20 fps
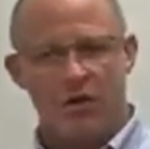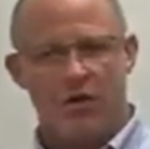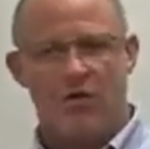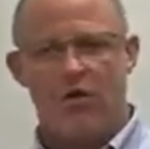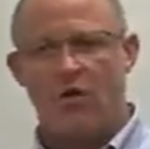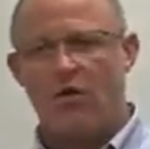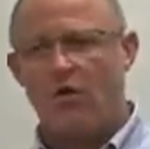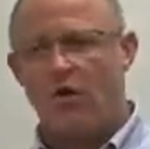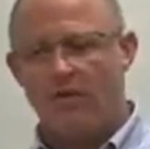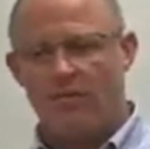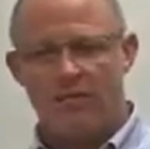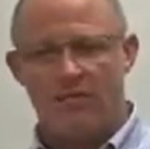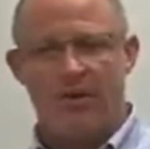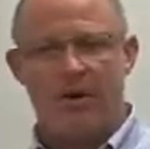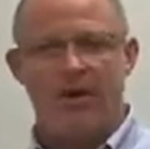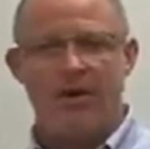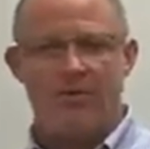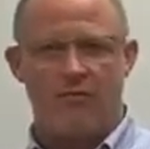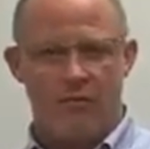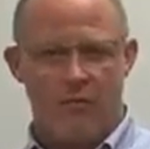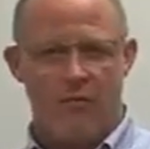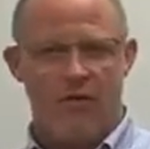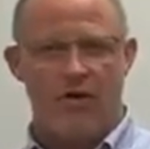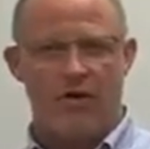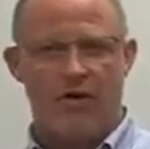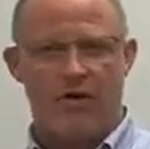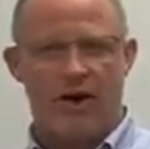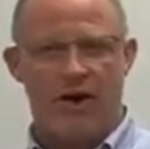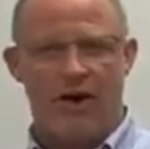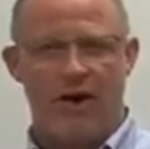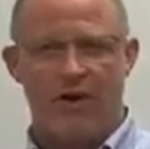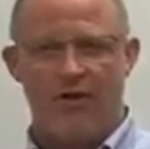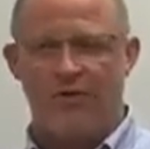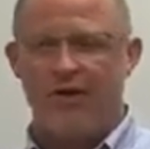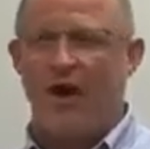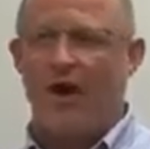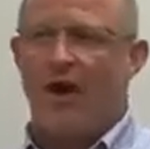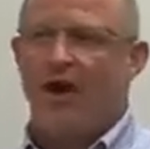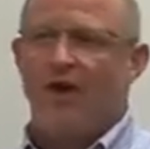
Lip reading: old and beat and worn down,